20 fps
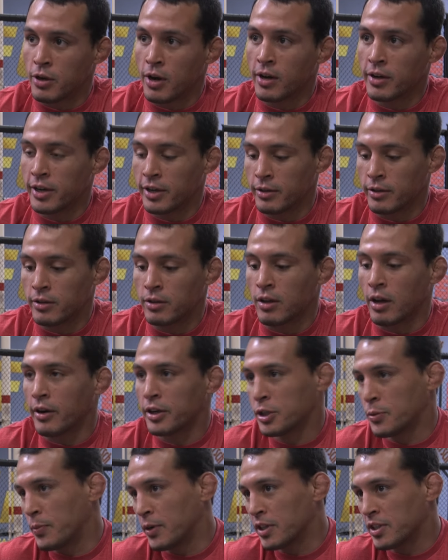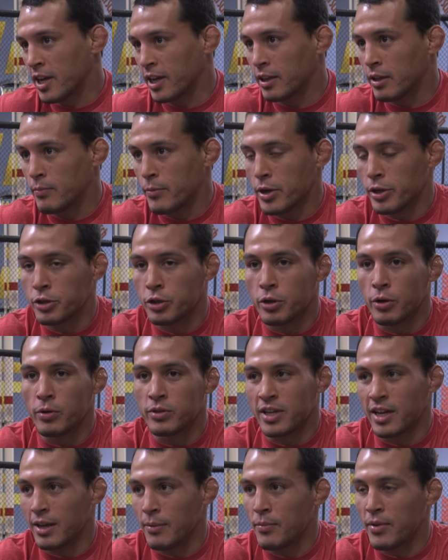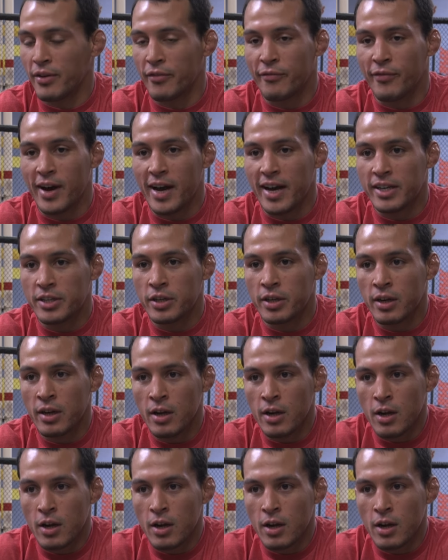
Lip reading: not a lot of experience like in big shows, like in big fights.